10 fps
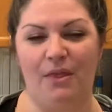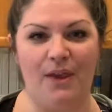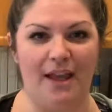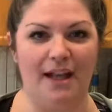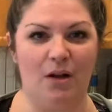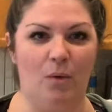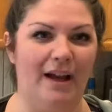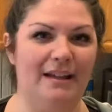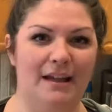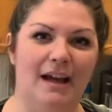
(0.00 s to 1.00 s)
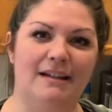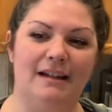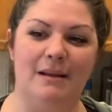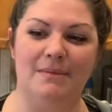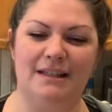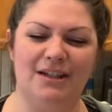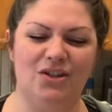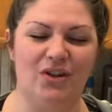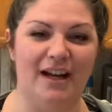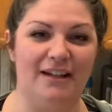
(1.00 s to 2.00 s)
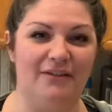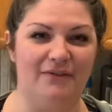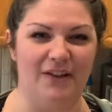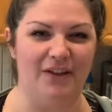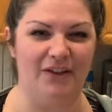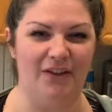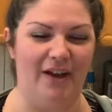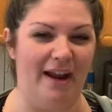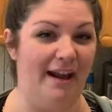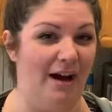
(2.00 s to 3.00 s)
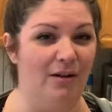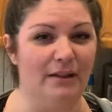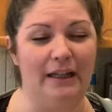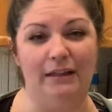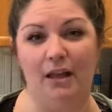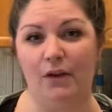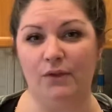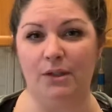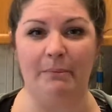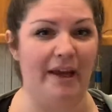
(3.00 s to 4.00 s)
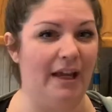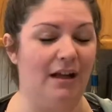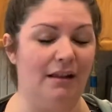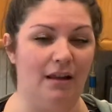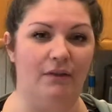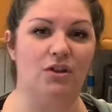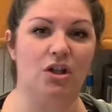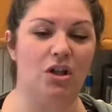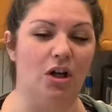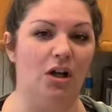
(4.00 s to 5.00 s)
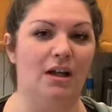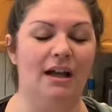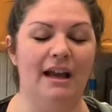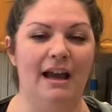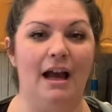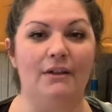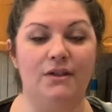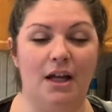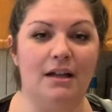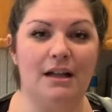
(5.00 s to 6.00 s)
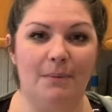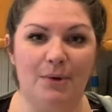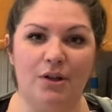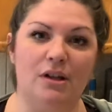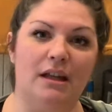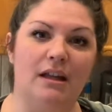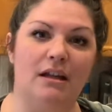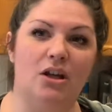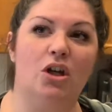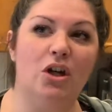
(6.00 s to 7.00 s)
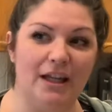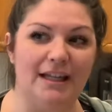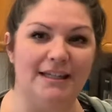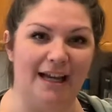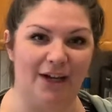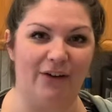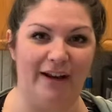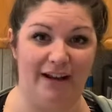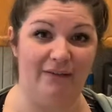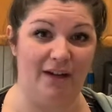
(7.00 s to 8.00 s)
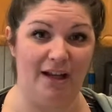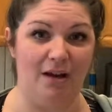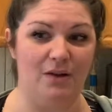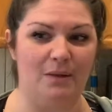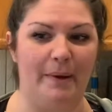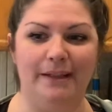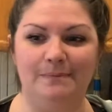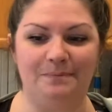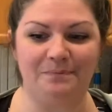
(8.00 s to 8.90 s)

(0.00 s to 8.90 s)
thing quite yet, and I'm still trying to feel that out. Like, I love to bake, I love to cook. I've done a couple cookie decorating videos, but